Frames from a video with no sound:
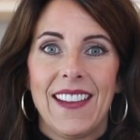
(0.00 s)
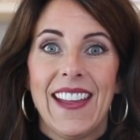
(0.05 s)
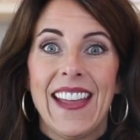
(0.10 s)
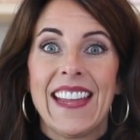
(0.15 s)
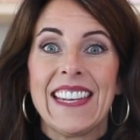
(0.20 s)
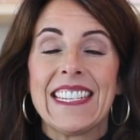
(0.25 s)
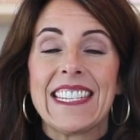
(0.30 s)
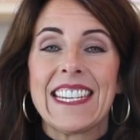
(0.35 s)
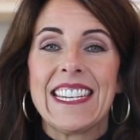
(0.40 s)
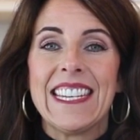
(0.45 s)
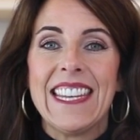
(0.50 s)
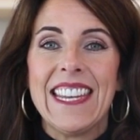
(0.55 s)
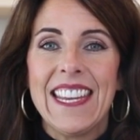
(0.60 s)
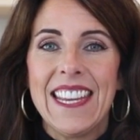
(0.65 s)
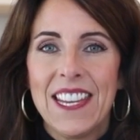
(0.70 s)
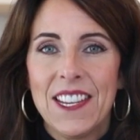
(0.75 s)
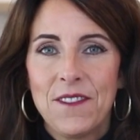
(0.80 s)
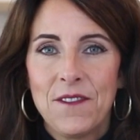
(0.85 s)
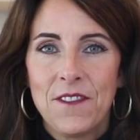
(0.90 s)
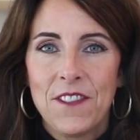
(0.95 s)
and an
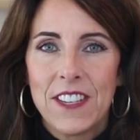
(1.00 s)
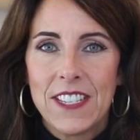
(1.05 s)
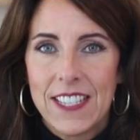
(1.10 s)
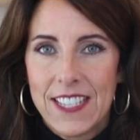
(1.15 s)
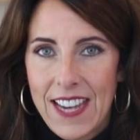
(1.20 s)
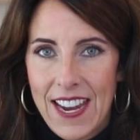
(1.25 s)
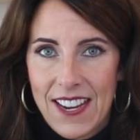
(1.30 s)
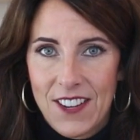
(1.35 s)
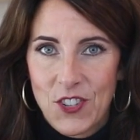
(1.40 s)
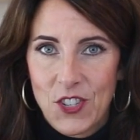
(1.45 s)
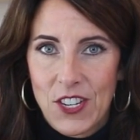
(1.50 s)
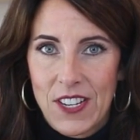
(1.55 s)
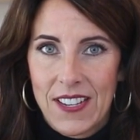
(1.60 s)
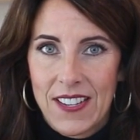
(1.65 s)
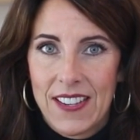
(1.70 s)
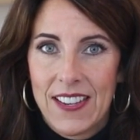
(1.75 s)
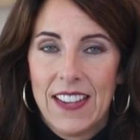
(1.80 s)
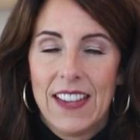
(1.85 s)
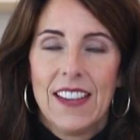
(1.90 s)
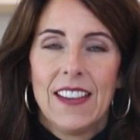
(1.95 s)

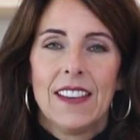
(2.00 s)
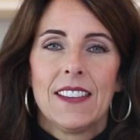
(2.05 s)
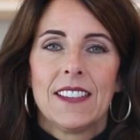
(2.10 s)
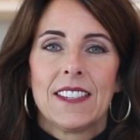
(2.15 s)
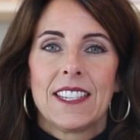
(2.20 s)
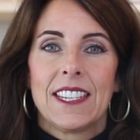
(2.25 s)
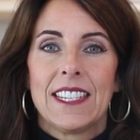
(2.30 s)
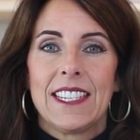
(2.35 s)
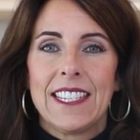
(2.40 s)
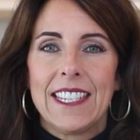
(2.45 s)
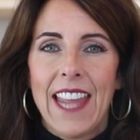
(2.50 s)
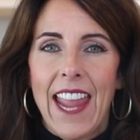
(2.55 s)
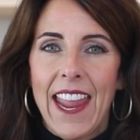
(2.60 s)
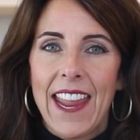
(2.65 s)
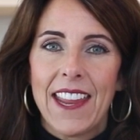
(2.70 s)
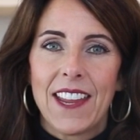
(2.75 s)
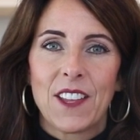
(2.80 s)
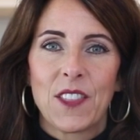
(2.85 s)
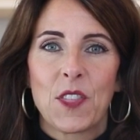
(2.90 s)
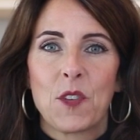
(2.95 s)
invitation to
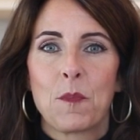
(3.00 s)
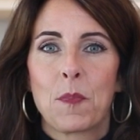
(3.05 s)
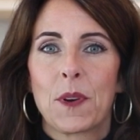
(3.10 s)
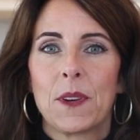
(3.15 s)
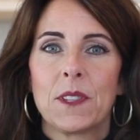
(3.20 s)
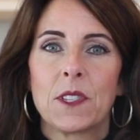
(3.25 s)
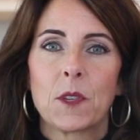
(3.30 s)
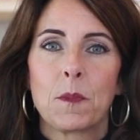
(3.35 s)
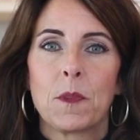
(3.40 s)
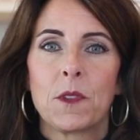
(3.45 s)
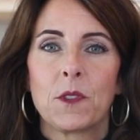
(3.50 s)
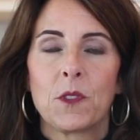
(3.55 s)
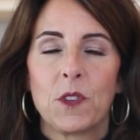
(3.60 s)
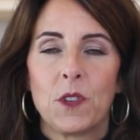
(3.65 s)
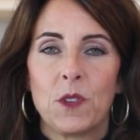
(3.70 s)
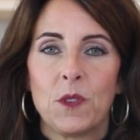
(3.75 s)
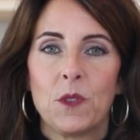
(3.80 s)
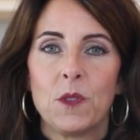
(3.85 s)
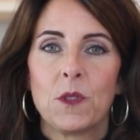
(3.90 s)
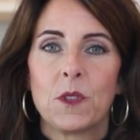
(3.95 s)
take the principles
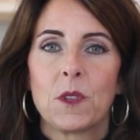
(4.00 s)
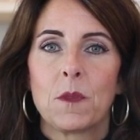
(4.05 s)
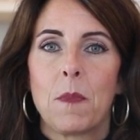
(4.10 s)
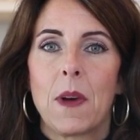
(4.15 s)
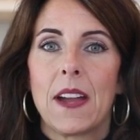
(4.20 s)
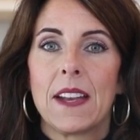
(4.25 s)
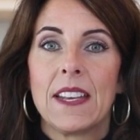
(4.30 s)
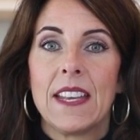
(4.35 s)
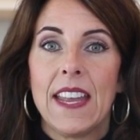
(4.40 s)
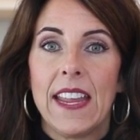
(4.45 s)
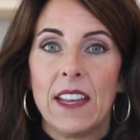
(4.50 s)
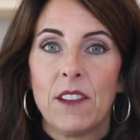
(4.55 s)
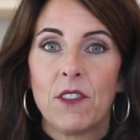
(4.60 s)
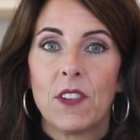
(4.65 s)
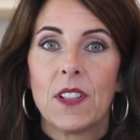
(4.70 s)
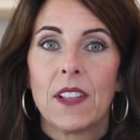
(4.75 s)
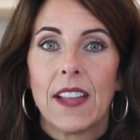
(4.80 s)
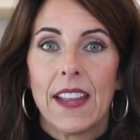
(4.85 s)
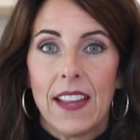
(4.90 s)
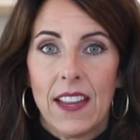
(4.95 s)
used by
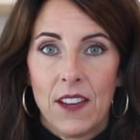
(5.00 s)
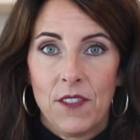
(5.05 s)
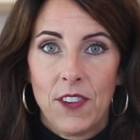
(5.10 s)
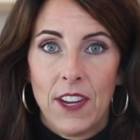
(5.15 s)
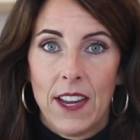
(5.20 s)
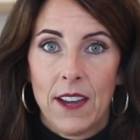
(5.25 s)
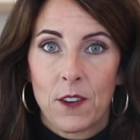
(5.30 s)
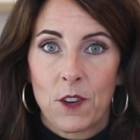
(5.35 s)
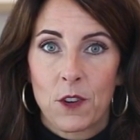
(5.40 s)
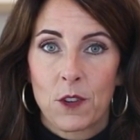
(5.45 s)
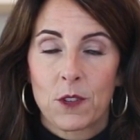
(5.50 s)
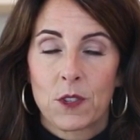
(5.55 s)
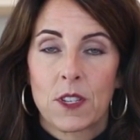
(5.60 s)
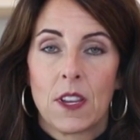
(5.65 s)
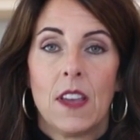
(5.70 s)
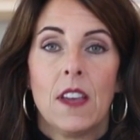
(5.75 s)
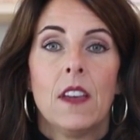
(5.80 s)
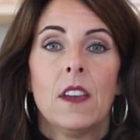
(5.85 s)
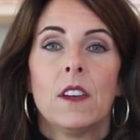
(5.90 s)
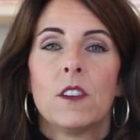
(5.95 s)
naval
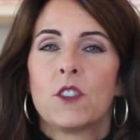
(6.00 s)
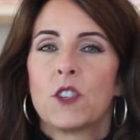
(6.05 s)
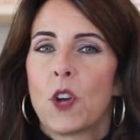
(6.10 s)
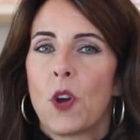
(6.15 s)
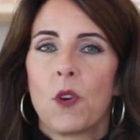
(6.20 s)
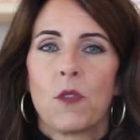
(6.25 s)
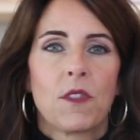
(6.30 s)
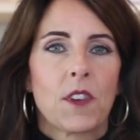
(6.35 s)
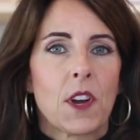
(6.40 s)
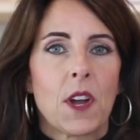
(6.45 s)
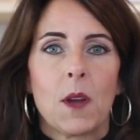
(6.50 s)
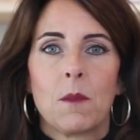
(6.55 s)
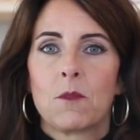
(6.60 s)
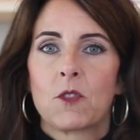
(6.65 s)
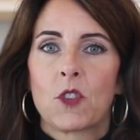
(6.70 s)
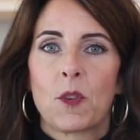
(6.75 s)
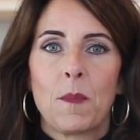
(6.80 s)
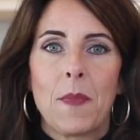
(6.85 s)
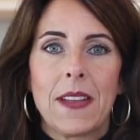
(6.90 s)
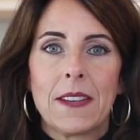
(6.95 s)
aviators to overcome
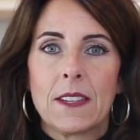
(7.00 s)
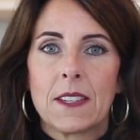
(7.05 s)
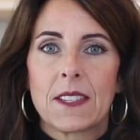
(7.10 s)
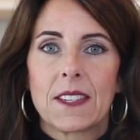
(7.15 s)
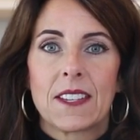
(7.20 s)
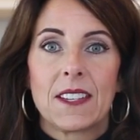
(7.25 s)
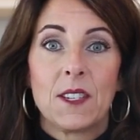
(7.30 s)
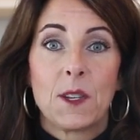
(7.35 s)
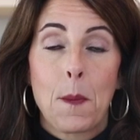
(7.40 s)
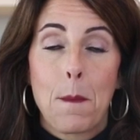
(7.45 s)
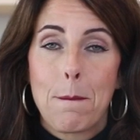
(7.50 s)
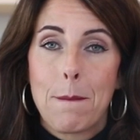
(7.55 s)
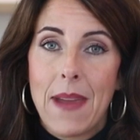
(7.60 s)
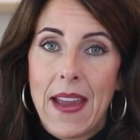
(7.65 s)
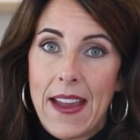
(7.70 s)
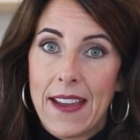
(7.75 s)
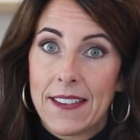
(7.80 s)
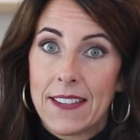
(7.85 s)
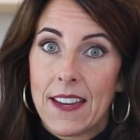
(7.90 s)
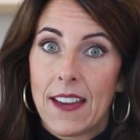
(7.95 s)
tremendously
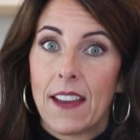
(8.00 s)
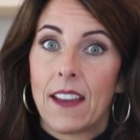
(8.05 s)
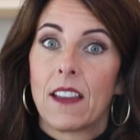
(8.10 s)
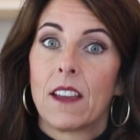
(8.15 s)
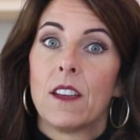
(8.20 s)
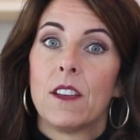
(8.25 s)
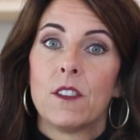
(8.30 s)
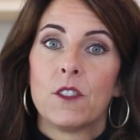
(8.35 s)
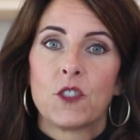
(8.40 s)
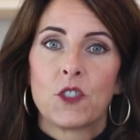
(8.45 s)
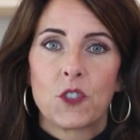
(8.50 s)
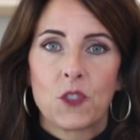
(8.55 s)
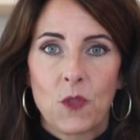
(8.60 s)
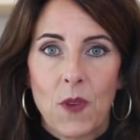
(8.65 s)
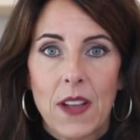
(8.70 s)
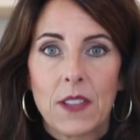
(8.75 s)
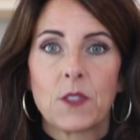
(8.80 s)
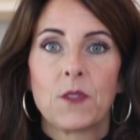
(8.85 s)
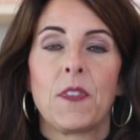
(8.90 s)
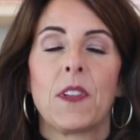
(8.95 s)
demanding,
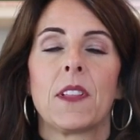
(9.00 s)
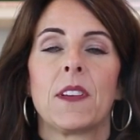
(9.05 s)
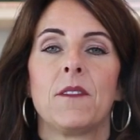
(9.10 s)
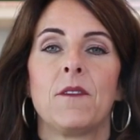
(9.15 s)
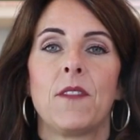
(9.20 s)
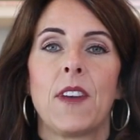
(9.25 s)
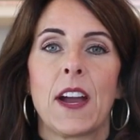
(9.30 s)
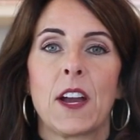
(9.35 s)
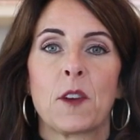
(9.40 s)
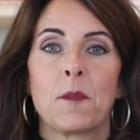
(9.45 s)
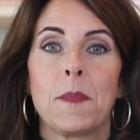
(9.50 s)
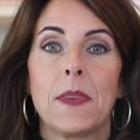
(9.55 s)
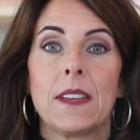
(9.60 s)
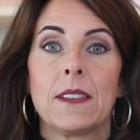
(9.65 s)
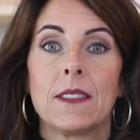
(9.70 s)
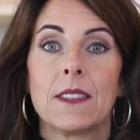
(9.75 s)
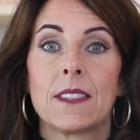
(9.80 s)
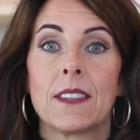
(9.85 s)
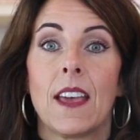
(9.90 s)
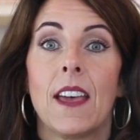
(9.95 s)
stressful
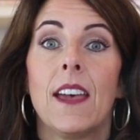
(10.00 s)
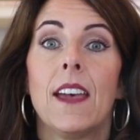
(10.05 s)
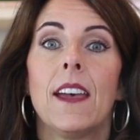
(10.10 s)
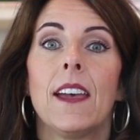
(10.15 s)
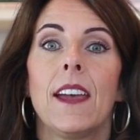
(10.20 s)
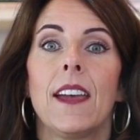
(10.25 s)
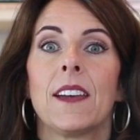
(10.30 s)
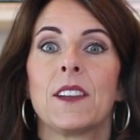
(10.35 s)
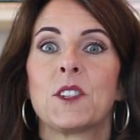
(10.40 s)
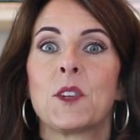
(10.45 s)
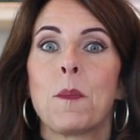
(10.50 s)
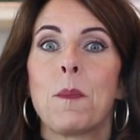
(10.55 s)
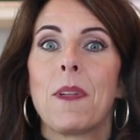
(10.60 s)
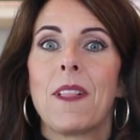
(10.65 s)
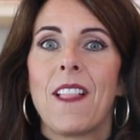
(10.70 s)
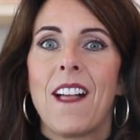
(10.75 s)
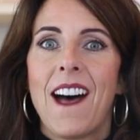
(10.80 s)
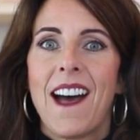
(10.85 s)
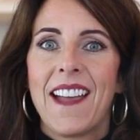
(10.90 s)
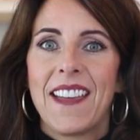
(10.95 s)
environments and
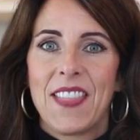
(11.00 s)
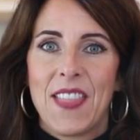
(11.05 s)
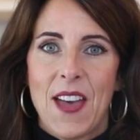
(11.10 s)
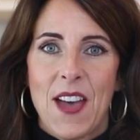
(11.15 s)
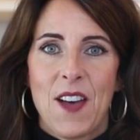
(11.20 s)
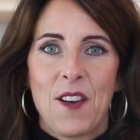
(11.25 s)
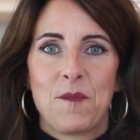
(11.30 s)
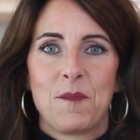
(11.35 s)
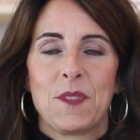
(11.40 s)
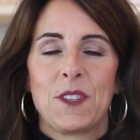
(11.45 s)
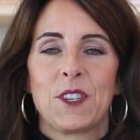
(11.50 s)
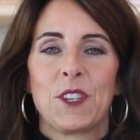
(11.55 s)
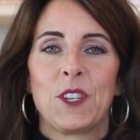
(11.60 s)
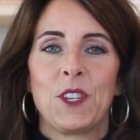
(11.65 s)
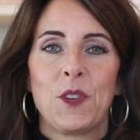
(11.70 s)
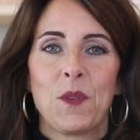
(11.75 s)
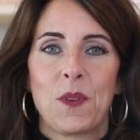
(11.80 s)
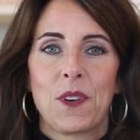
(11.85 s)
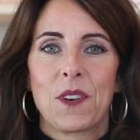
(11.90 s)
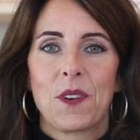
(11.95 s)
apply them to
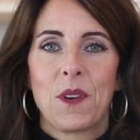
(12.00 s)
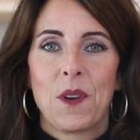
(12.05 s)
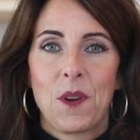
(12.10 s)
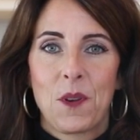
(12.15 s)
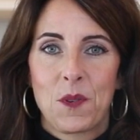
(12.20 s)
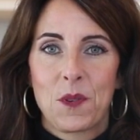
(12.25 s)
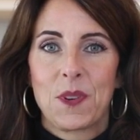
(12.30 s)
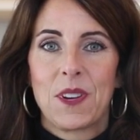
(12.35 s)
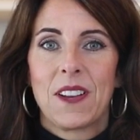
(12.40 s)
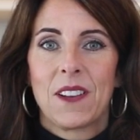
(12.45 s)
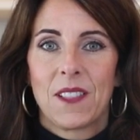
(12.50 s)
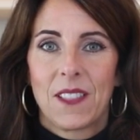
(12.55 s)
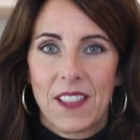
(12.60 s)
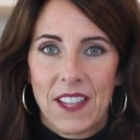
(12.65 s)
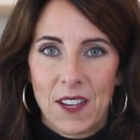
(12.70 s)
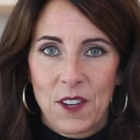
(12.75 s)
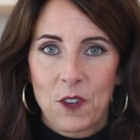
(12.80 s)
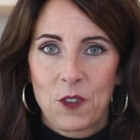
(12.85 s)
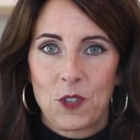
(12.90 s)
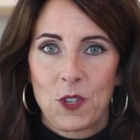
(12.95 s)
your own
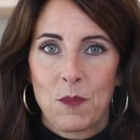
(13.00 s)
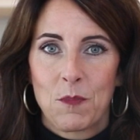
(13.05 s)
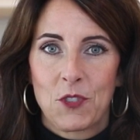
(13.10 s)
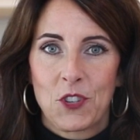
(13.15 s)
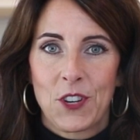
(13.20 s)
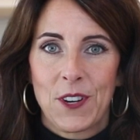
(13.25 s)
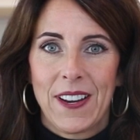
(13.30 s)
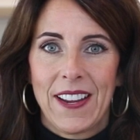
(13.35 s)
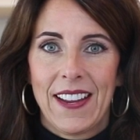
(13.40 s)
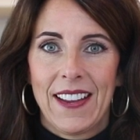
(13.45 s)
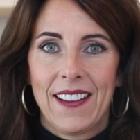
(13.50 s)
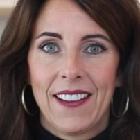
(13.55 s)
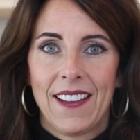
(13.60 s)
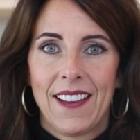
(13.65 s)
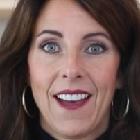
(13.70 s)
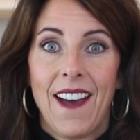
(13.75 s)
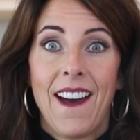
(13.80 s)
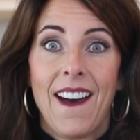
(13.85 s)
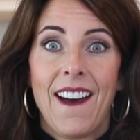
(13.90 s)
leadership journey.